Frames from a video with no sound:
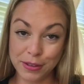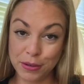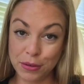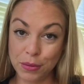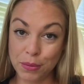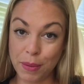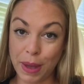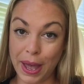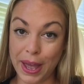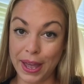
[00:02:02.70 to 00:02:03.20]

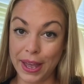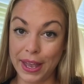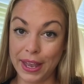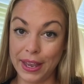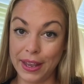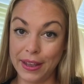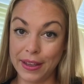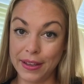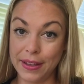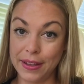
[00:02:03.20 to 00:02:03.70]
to
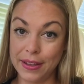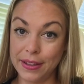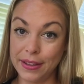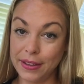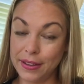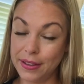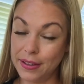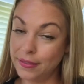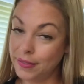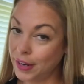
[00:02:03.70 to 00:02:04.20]
my
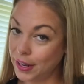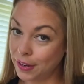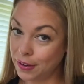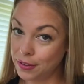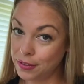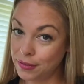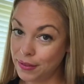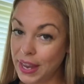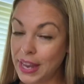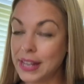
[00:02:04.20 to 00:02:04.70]

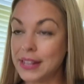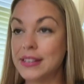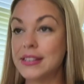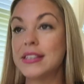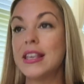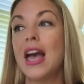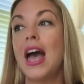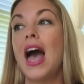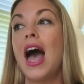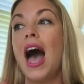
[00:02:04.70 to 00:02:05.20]
varicose
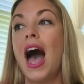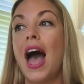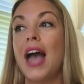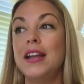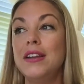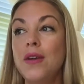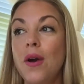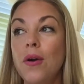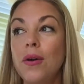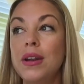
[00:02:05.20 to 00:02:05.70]
veins.
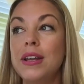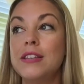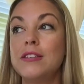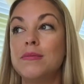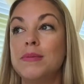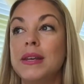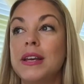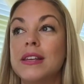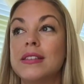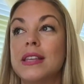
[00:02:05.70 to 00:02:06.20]
I
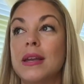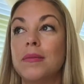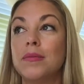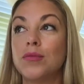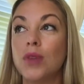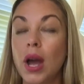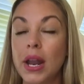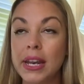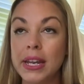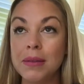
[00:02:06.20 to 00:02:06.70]
noticed, because
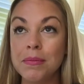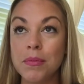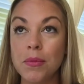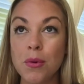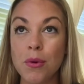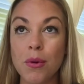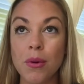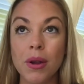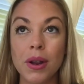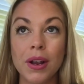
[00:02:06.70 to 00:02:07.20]
I'm running
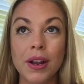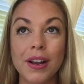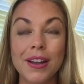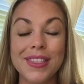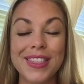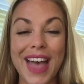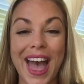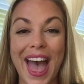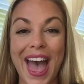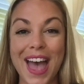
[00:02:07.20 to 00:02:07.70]

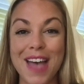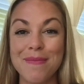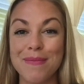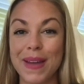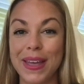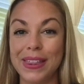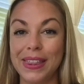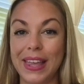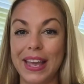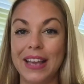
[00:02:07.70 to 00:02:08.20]
more, that
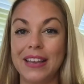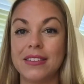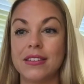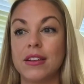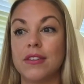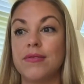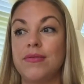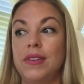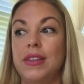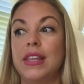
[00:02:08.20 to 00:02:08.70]
my legs
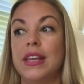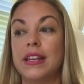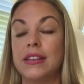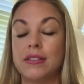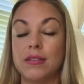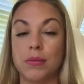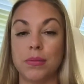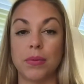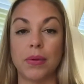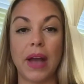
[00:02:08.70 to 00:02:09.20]
are feeling
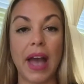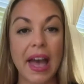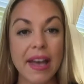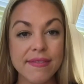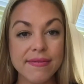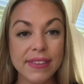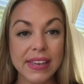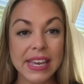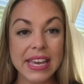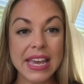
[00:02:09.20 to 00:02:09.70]
super
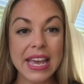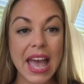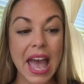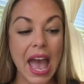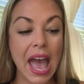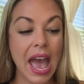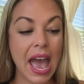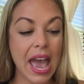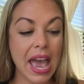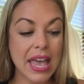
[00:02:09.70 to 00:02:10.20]
heavy
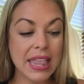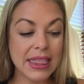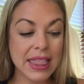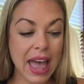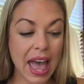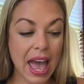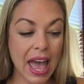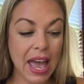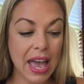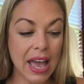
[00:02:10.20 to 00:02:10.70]
and
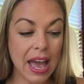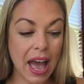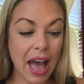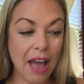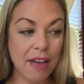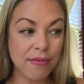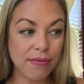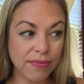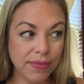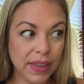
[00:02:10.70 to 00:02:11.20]
that
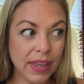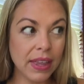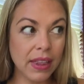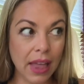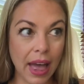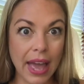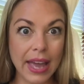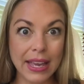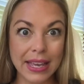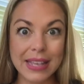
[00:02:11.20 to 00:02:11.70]
I feel
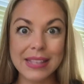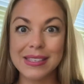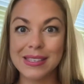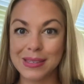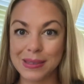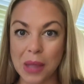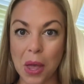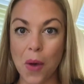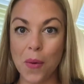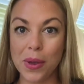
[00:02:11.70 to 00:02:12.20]
like it's
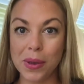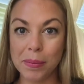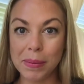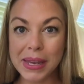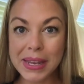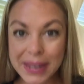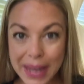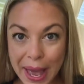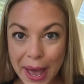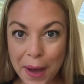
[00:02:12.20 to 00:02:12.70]
slowing
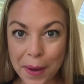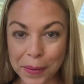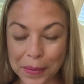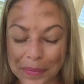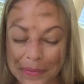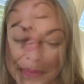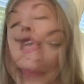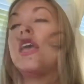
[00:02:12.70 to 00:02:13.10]
me down.